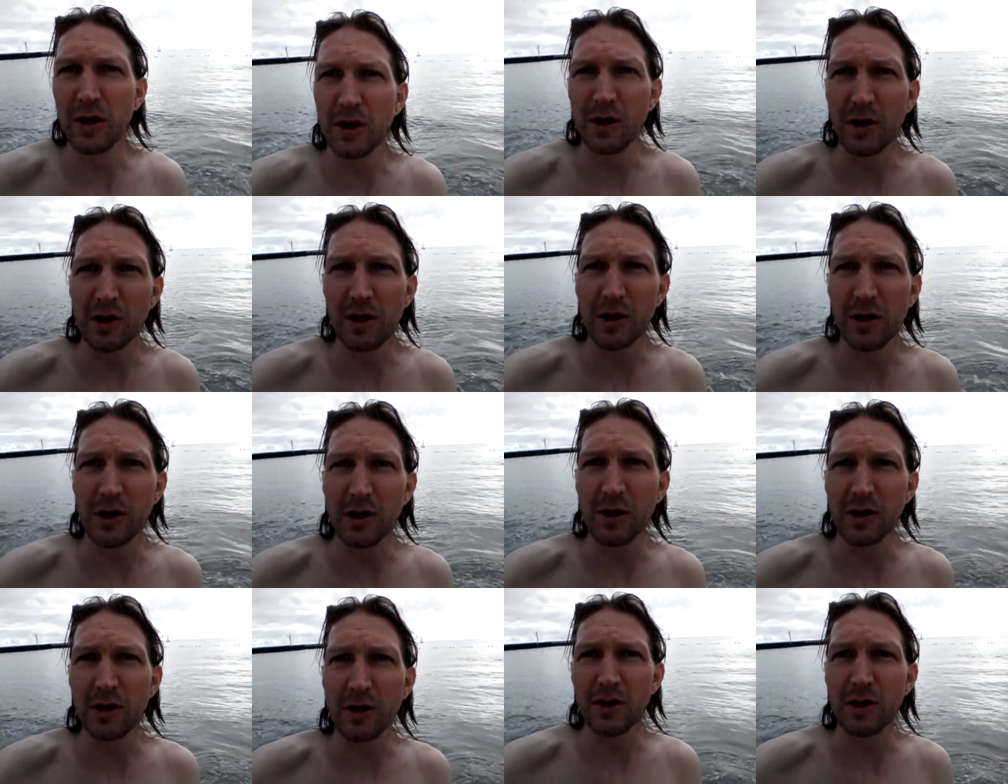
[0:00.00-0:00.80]

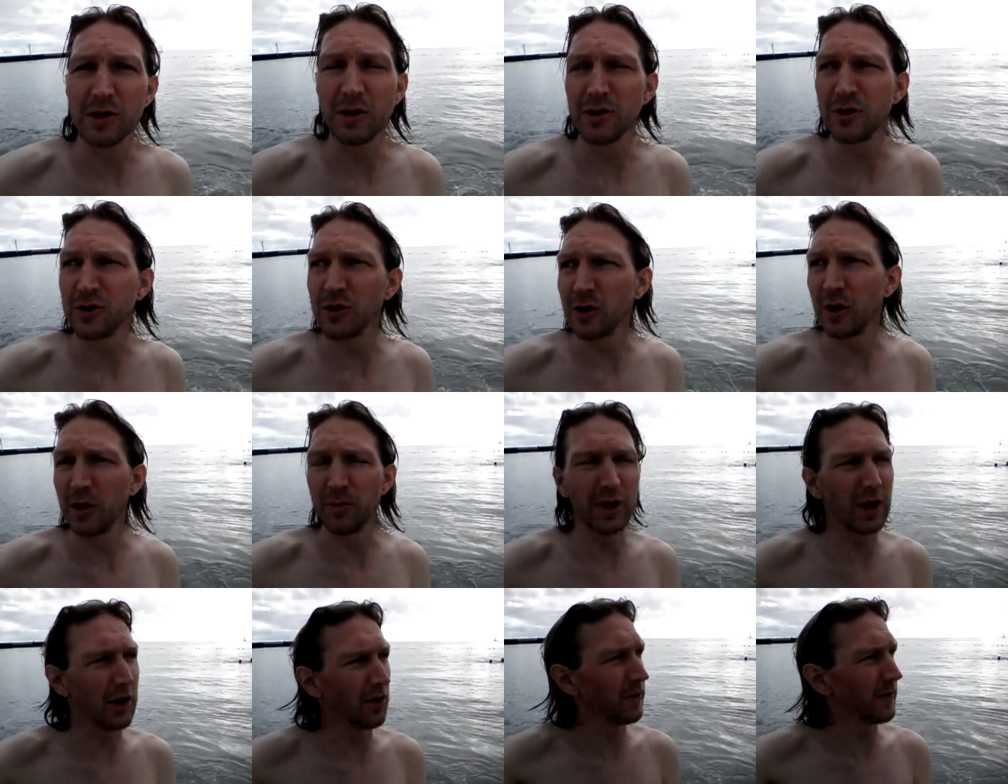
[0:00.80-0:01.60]
Uh, Jonny
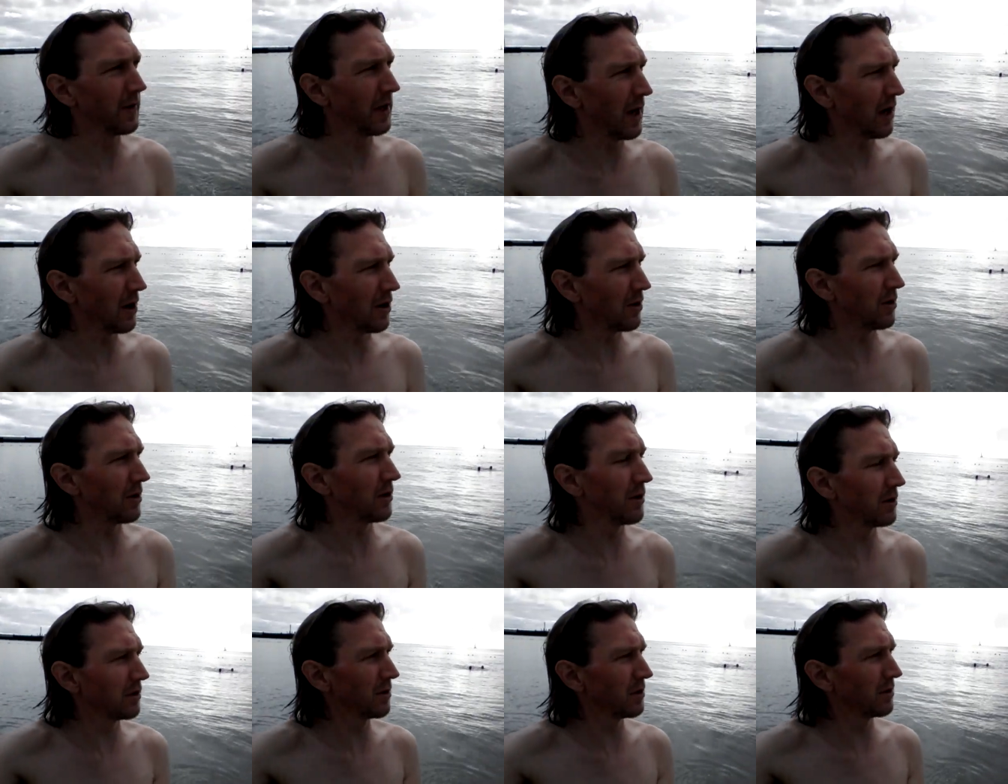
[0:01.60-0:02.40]
Blair on the air.
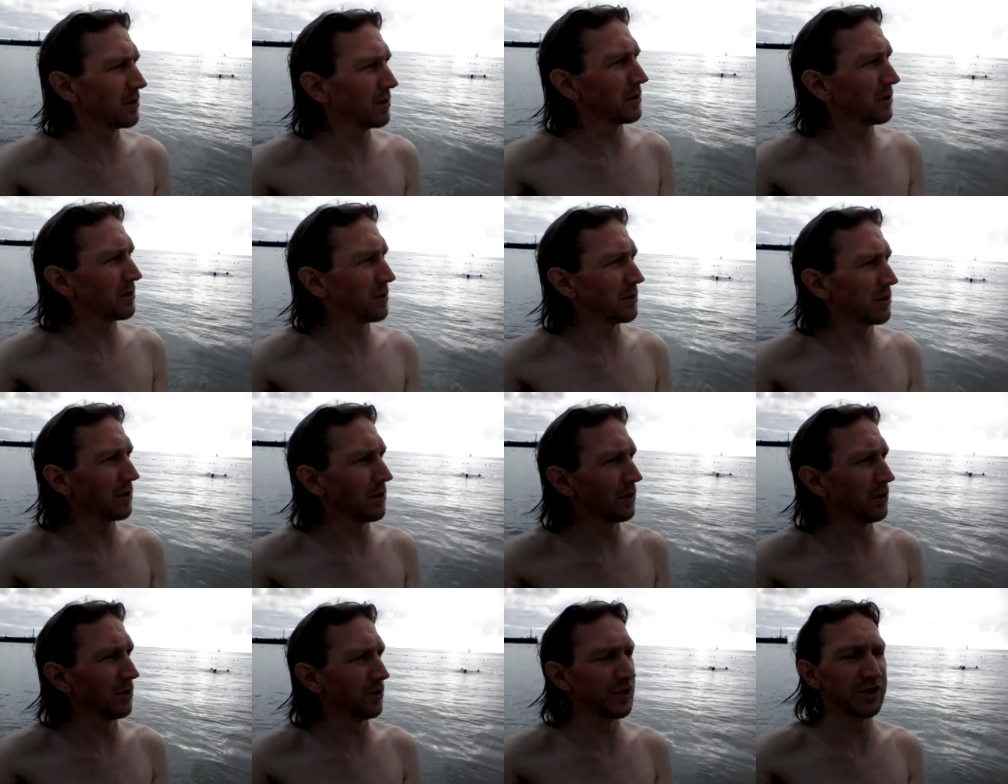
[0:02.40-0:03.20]

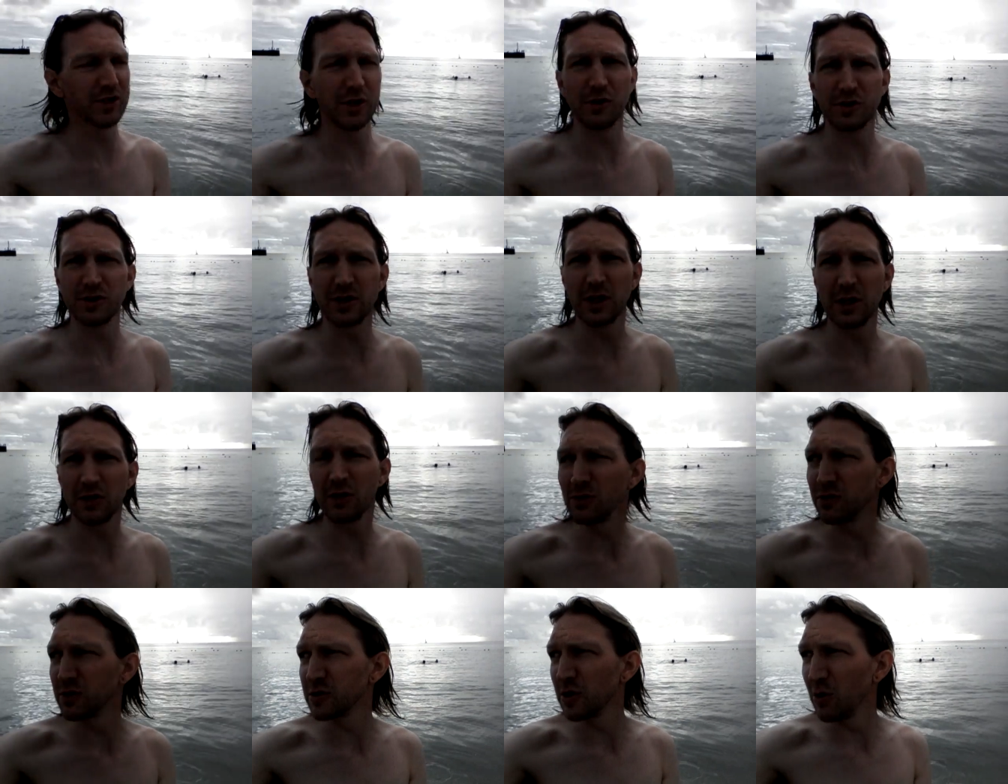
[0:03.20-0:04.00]
Ulster chick,
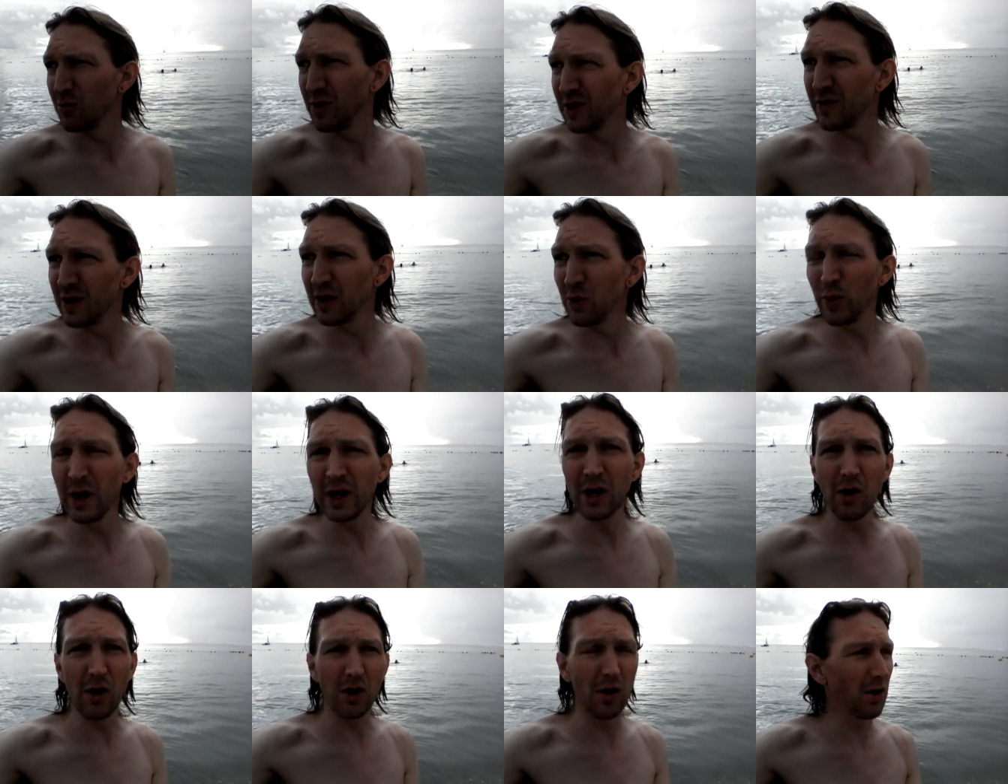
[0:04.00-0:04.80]
don't stop living.
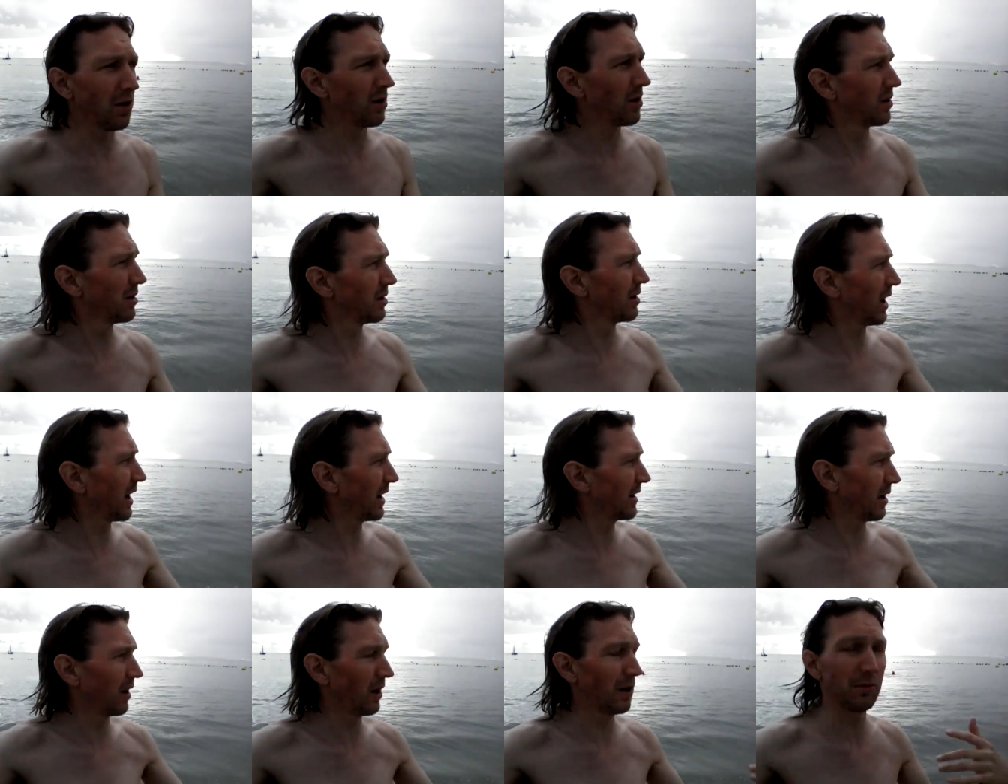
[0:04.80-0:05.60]
We are,
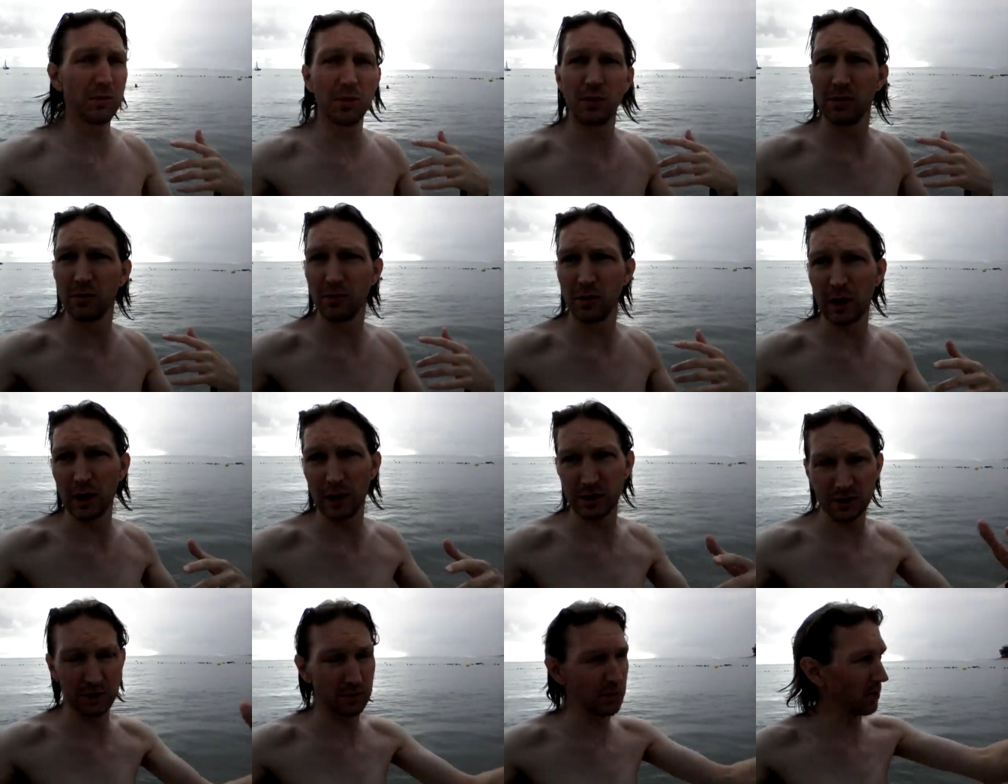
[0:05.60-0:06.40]
I am,
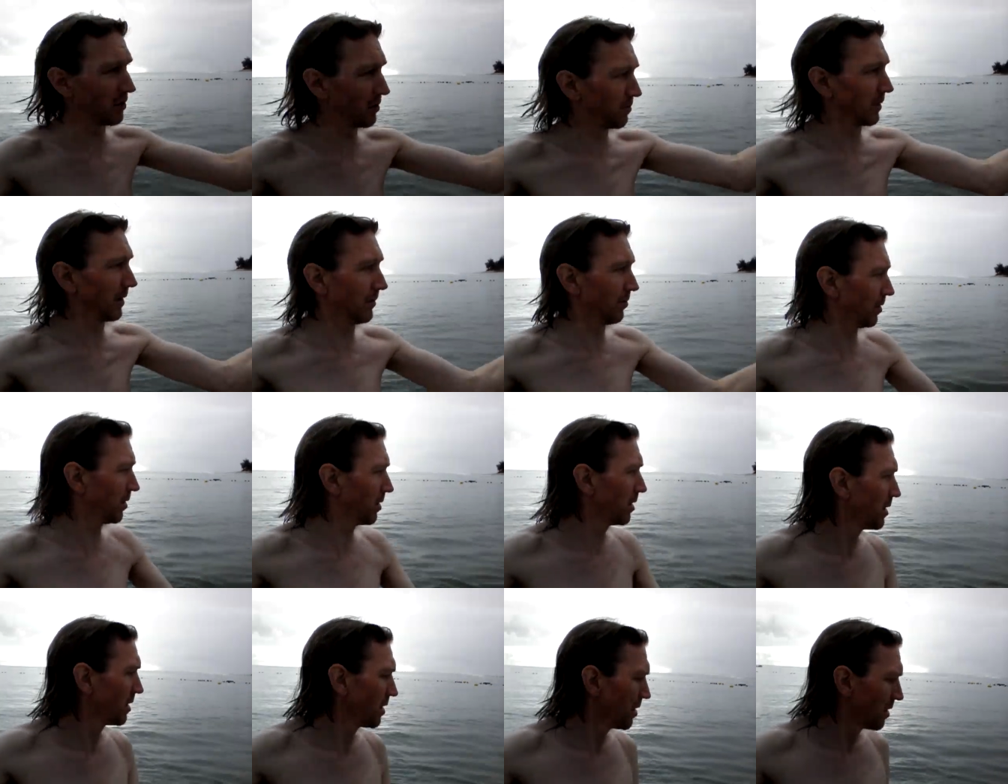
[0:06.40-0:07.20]
and some other people,
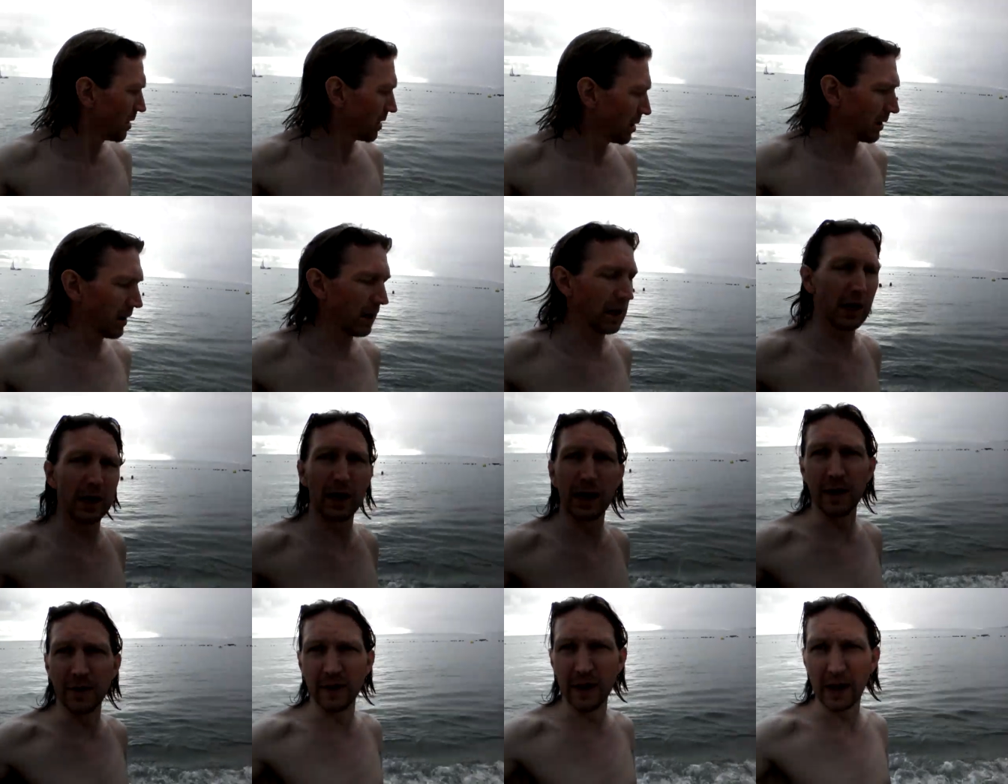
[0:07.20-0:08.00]

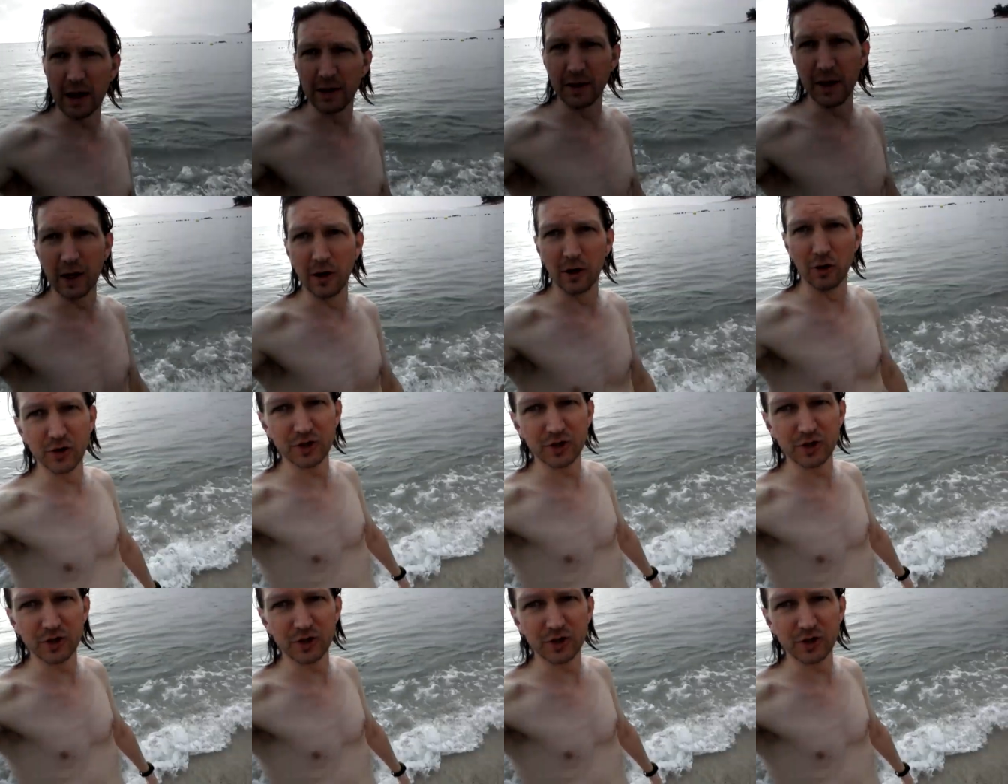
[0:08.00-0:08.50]
uh, in the Indian